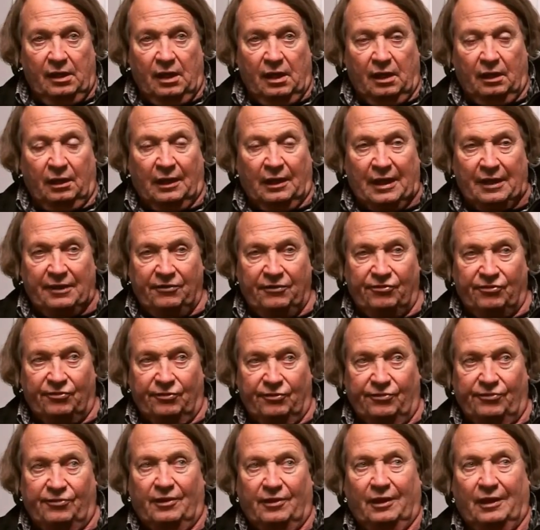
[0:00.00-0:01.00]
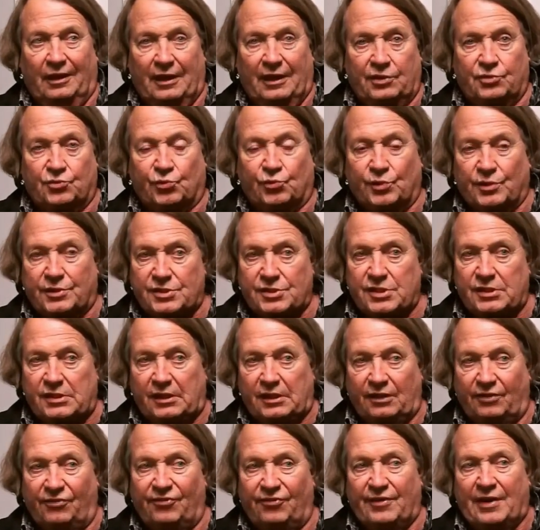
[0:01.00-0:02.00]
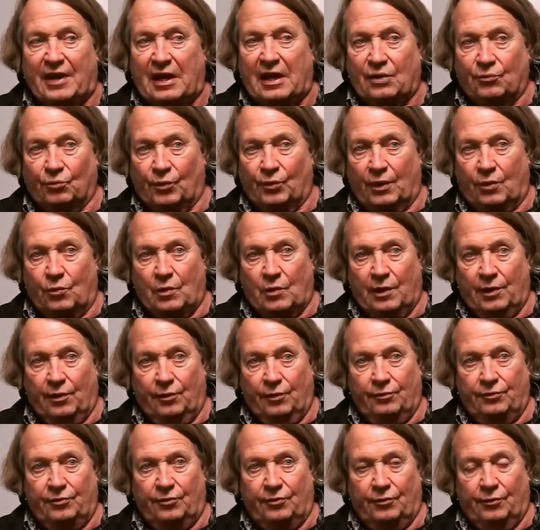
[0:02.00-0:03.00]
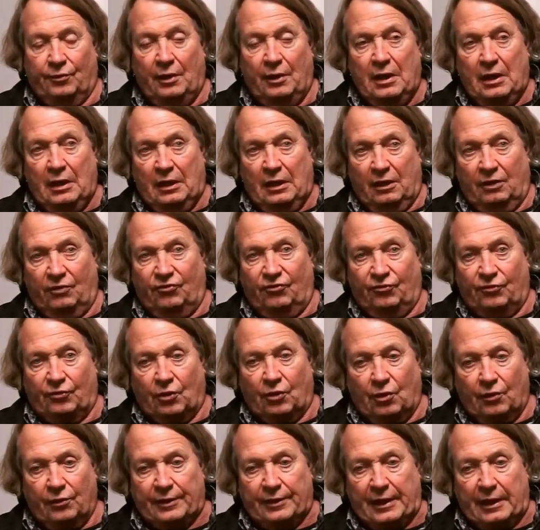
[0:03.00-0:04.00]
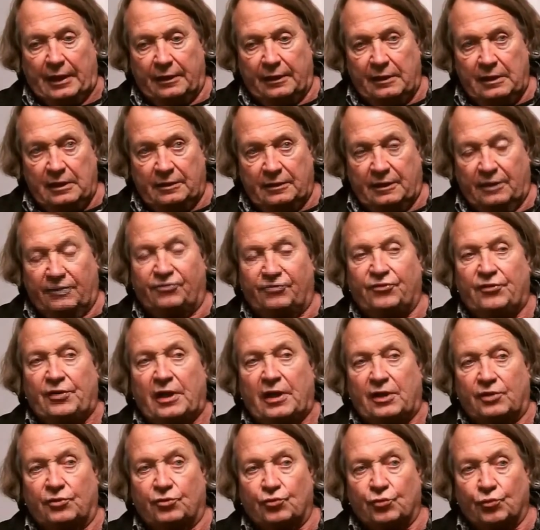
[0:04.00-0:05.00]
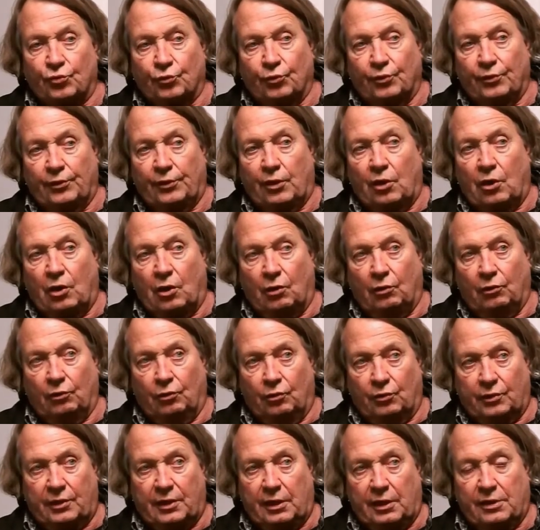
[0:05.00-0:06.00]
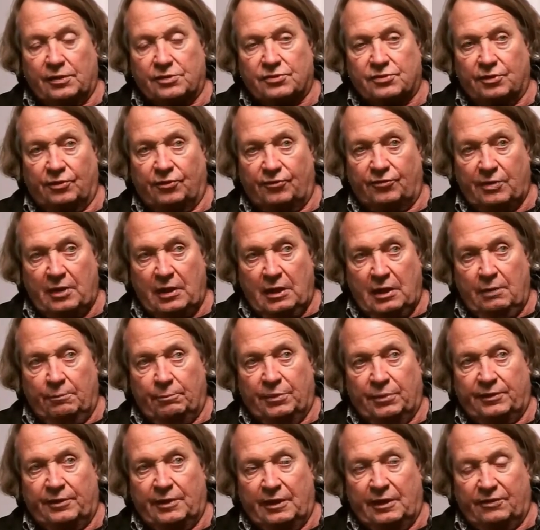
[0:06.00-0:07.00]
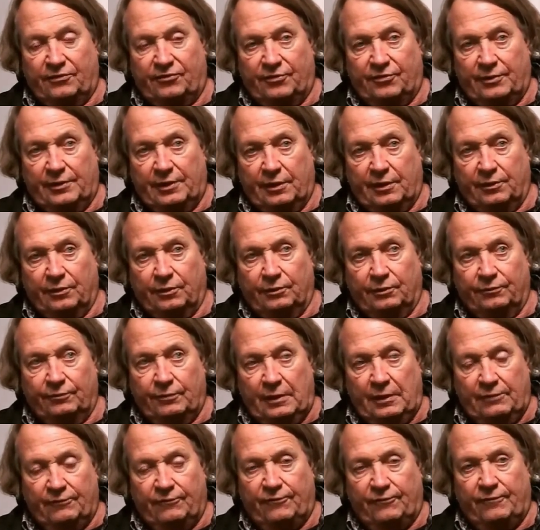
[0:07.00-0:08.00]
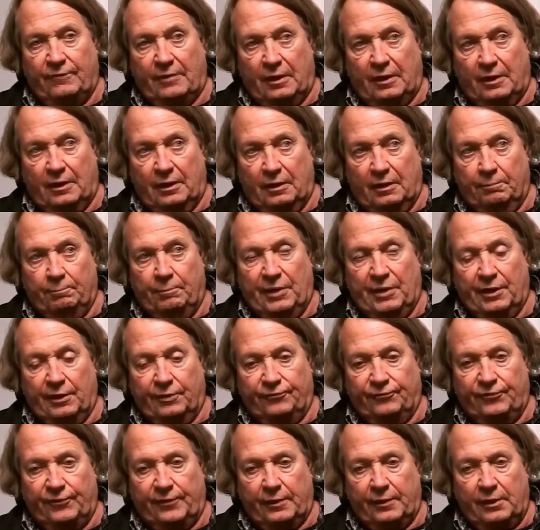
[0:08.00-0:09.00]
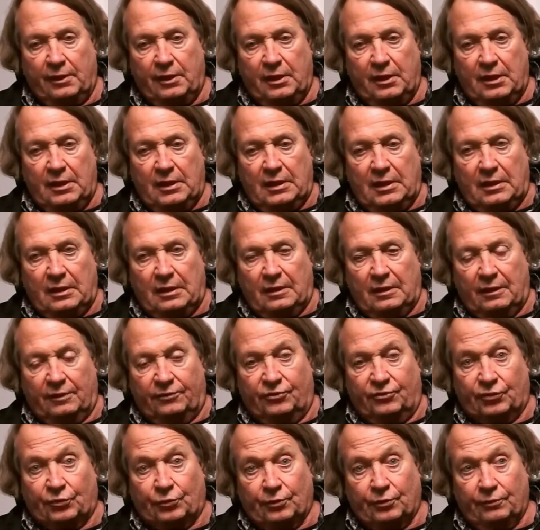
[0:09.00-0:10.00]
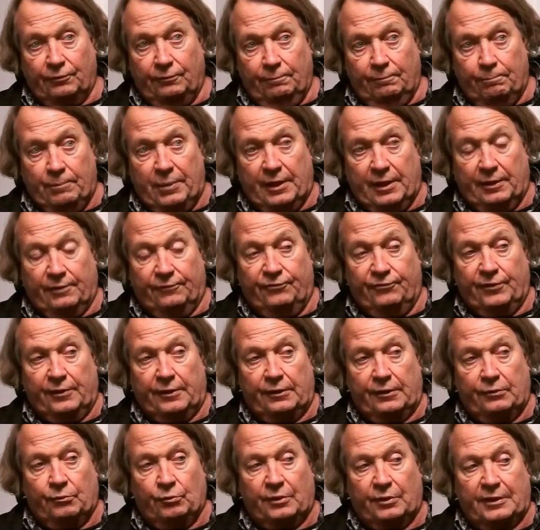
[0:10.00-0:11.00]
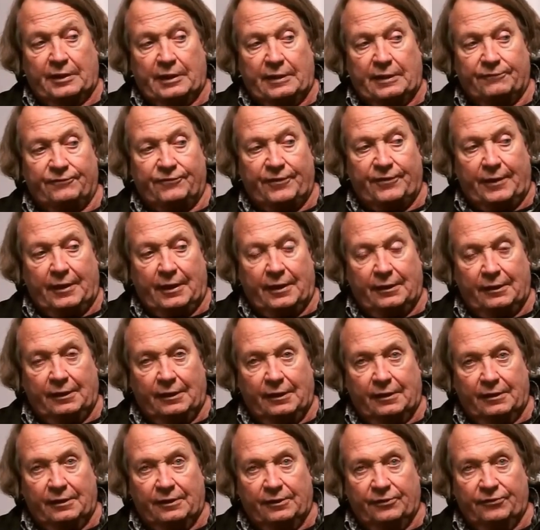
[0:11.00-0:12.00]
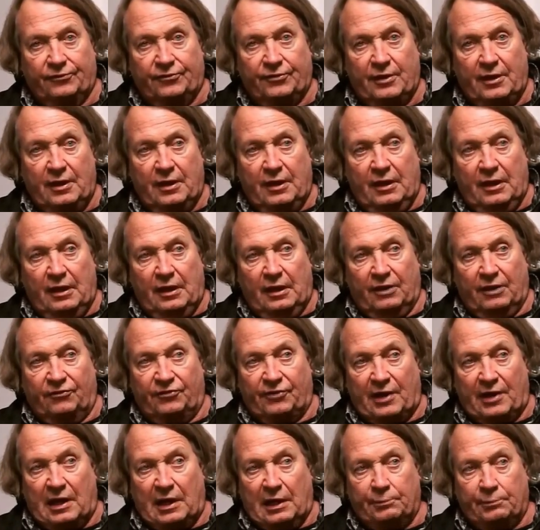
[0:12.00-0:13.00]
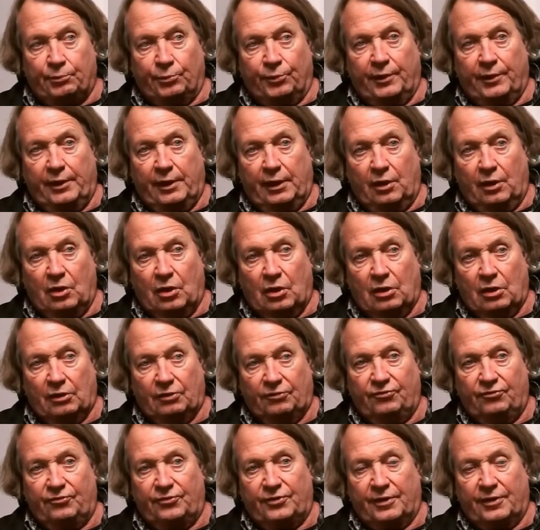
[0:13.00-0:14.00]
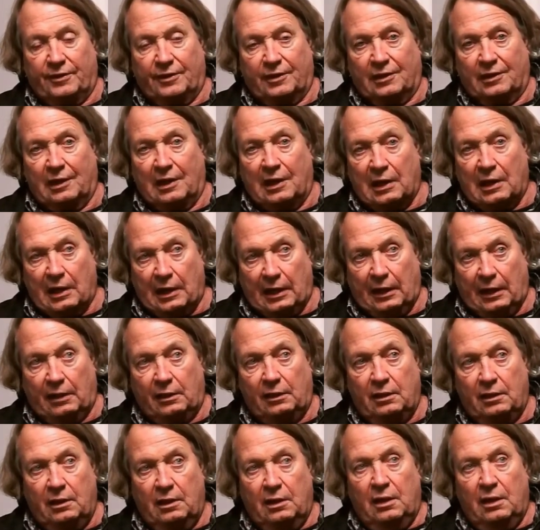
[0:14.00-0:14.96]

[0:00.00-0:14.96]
a licensed electrician is not required to install that. That's not true in all locations, but that's another benefit. A third benefit with that fan is operating costs to the client,